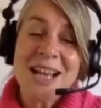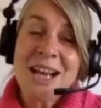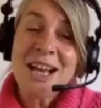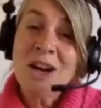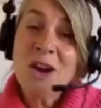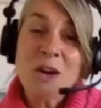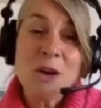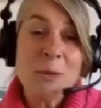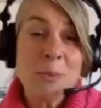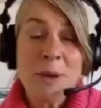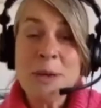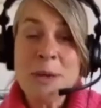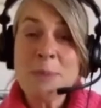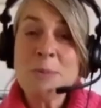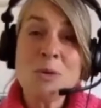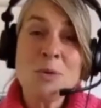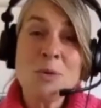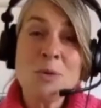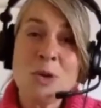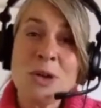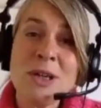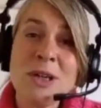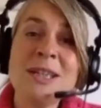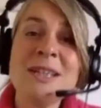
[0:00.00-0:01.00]
a lot of
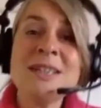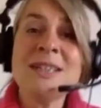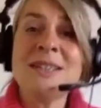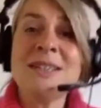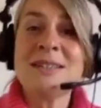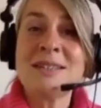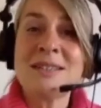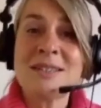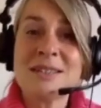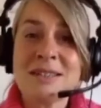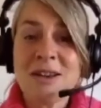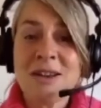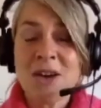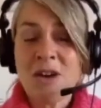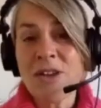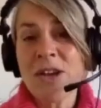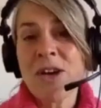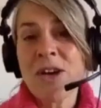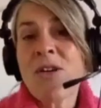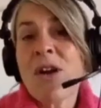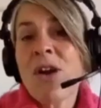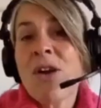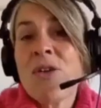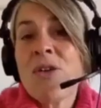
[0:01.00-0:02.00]
people wouldn't on
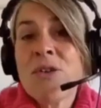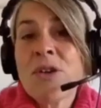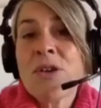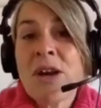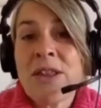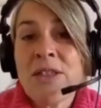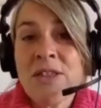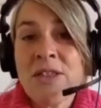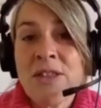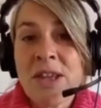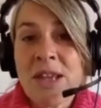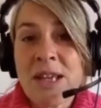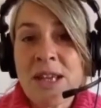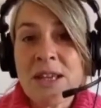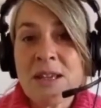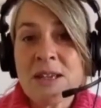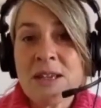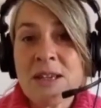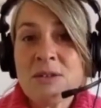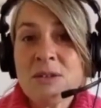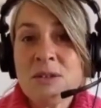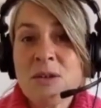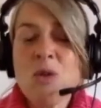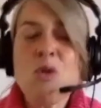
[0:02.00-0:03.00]
their own, I think.
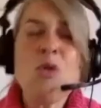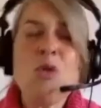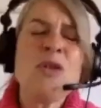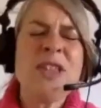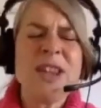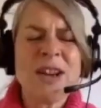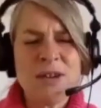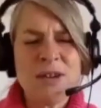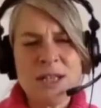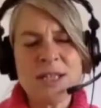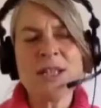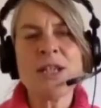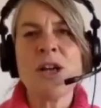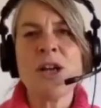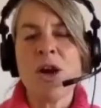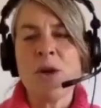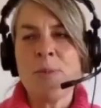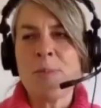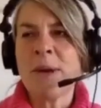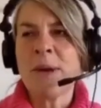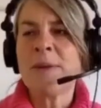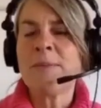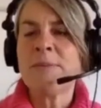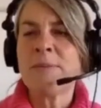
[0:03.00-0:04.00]
Or
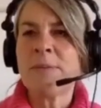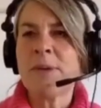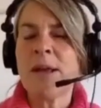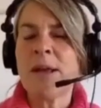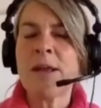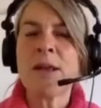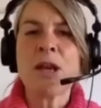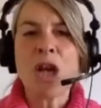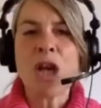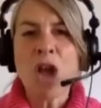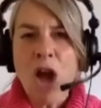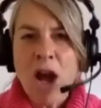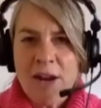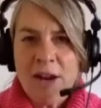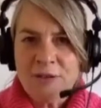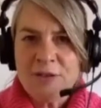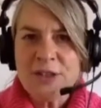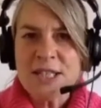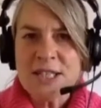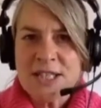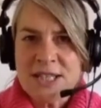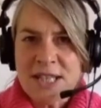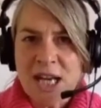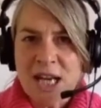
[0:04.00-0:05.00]
but life
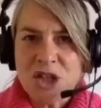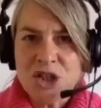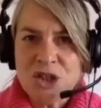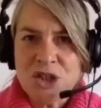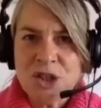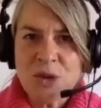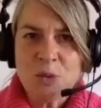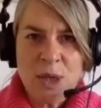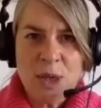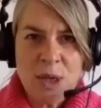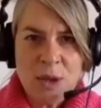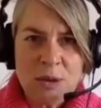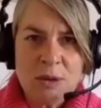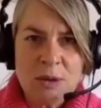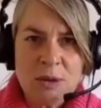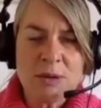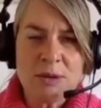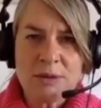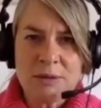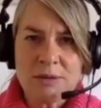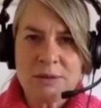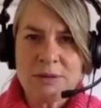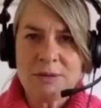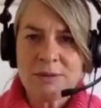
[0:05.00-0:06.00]
is such that
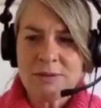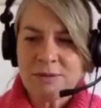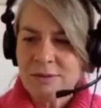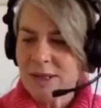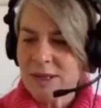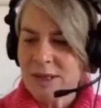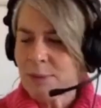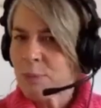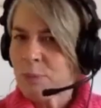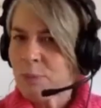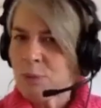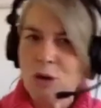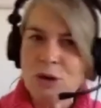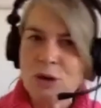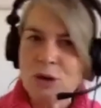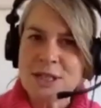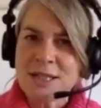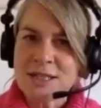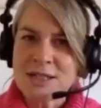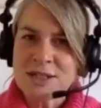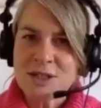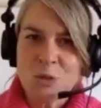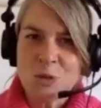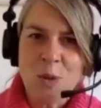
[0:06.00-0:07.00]
it prods
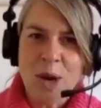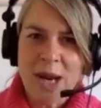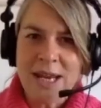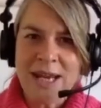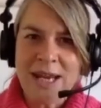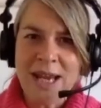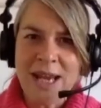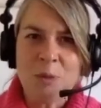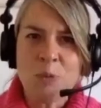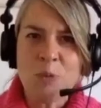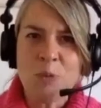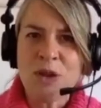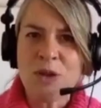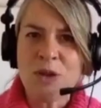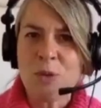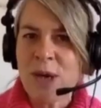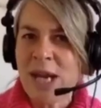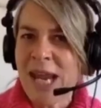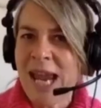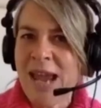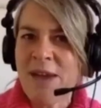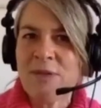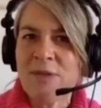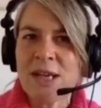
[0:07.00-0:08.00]
us to wake up, whether
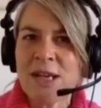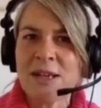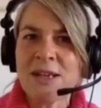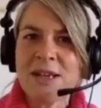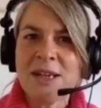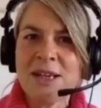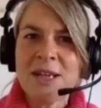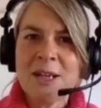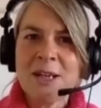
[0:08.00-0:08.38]
we're having,